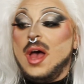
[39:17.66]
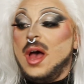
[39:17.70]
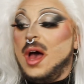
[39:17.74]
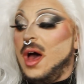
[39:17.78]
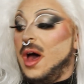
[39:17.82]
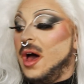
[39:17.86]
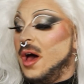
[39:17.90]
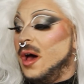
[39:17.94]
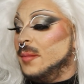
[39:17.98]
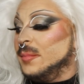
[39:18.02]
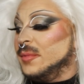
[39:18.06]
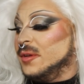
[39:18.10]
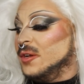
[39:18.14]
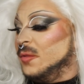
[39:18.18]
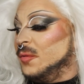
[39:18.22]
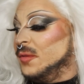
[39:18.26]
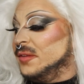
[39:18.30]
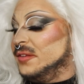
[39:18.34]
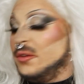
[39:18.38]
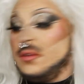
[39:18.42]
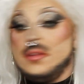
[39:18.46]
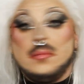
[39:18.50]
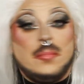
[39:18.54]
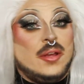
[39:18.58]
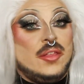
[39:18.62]
You know, this is
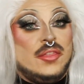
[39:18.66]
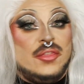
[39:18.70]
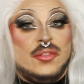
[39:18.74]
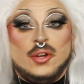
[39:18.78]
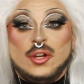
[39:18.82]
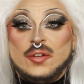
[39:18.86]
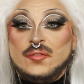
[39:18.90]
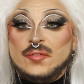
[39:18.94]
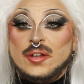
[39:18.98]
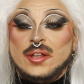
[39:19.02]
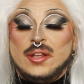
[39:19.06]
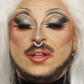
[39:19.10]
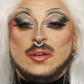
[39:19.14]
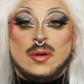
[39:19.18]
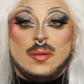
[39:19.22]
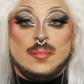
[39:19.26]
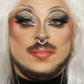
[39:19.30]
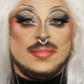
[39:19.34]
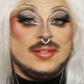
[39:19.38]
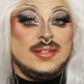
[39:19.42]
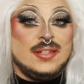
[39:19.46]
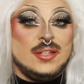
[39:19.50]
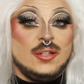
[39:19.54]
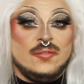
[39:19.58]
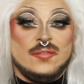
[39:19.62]
only my third video. I'm
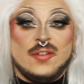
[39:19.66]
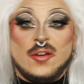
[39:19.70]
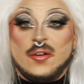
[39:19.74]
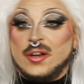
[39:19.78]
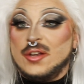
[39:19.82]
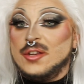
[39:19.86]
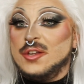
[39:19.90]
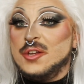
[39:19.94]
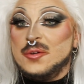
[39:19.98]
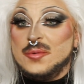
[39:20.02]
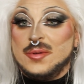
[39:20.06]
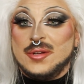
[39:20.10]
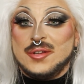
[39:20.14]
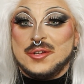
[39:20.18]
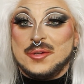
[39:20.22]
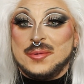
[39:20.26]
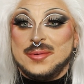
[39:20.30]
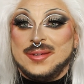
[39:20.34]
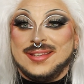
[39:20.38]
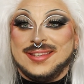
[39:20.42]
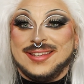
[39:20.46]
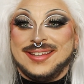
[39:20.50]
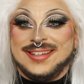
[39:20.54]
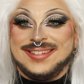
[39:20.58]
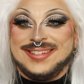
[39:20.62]
still very new at
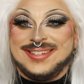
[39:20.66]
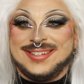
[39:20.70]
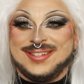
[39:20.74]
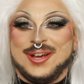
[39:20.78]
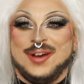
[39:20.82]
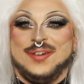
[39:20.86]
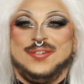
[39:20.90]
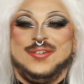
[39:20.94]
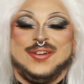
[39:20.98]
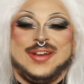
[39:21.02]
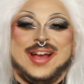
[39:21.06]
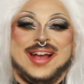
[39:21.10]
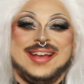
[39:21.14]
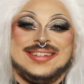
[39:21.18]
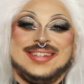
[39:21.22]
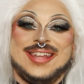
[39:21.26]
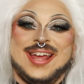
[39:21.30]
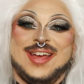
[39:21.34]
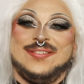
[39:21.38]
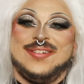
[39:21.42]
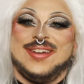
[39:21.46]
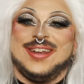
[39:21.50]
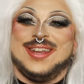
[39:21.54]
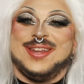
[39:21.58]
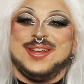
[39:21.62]
doing this. So if you guys
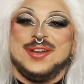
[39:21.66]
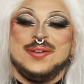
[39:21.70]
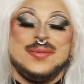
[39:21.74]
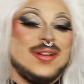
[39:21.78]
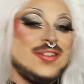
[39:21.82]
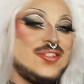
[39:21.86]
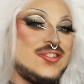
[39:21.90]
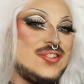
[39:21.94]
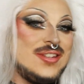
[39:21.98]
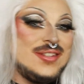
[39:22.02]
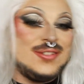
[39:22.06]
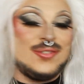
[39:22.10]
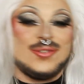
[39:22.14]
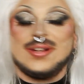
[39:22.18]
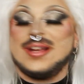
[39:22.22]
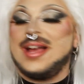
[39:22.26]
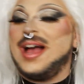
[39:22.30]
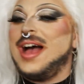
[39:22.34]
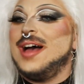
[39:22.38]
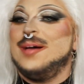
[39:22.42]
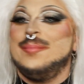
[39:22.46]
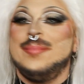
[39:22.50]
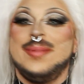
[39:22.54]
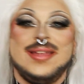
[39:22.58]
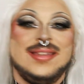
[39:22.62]
have any questions or
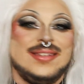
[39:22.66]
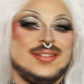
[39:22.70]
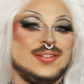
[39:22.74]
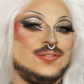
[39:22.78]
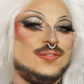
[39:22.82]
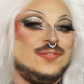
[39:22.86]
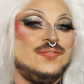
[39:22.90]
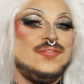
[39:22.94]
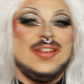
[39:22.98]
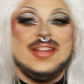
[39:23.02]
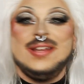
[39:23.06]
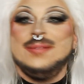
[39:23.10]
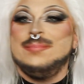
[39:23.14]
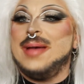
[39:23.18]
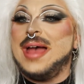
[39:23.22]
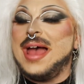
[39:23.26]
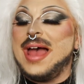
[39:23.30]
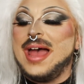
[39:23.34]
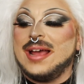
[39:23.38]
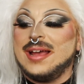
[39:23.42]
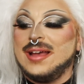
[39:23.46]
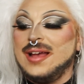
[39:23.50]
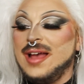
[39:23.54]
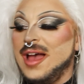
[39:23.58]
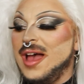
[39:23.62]
comments or
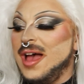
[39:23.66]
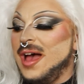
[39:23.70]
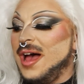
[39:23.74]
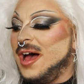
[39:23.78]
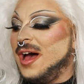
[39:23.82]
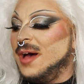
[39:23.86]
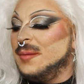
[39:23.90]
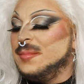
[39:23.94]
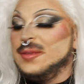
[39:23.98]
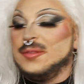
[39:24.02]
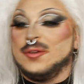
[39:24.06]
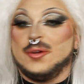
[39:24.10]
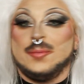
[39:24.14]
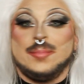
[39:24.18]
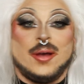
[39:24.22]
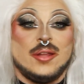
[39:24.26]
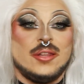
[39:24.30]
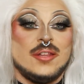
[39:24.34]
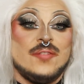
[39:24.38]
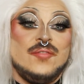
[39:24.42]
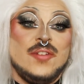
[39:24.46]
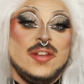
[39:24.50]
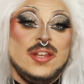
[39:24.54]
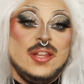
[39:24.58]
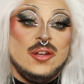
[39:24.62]
feedback, either about
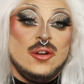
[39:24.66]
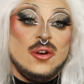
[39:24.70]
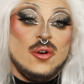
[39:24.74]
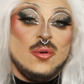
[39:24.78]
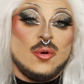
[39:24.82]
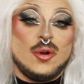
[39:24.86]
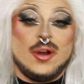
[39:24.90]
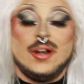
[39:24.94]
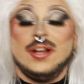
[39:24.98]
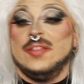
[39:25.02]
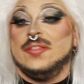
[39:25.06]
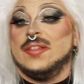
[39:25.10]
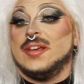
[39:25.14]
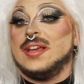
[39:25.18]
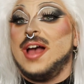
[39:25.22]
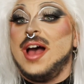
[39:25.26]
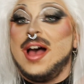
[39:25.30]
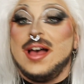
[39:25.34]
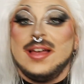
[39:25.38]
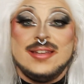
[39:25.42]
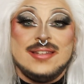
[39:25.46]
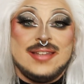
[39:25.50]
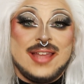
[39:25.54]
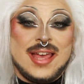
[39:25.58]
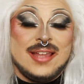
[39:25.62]
the video or any of the
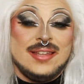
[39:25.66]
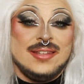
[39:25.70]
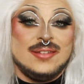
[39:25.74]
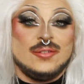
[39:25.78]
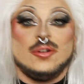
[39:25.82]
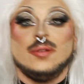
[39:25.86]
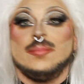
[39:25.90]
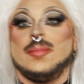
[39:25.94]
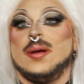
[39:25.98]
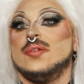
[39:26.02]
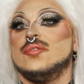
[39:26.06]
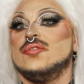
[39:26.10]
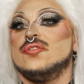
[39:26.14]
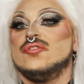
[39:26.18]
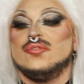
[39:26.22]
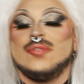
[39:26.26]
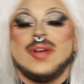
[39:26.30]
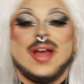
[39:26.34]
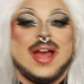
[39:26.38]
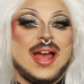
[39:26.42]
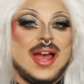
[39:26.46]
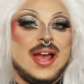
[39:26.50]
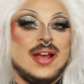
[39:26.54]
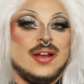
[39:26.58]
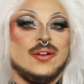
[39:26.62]
contents or about
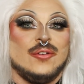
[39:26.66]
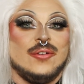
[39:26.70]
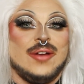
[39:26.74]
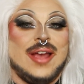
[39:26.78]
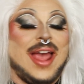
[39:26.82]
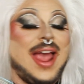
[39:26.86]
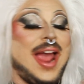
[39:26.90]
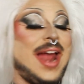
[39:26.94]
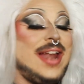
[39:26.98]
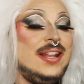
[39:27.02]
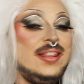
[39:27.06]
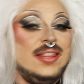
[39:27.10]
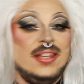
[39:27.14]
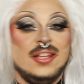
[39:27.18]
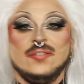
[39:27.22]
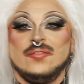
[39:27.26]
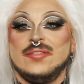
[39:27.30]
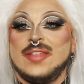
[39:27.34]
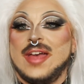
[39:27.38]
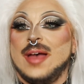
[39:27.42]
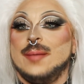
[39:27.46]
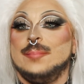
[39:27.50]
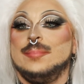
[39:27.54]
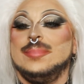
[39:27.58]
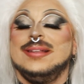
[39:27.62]
drag or anything of
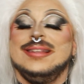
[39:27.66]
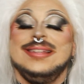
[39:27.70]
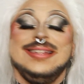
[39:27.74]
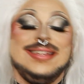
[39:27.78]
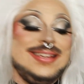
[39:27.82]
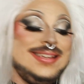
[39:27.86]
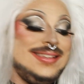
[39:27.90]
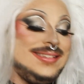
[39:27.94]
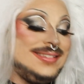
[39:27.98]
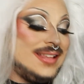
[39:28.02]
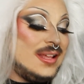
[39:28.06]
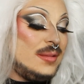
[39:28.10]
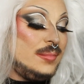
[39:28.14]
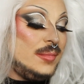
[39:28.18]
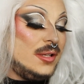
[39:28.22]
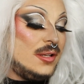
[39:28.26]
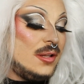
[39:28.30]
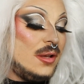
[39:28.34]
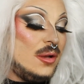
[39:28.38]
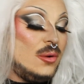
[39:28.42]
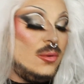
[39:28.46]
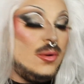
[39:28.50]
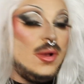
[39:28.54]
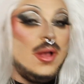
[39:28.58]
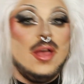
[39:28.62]
that, please let me
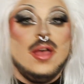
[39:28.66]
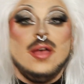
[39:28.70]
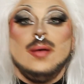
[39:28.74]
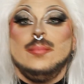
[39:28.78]
know.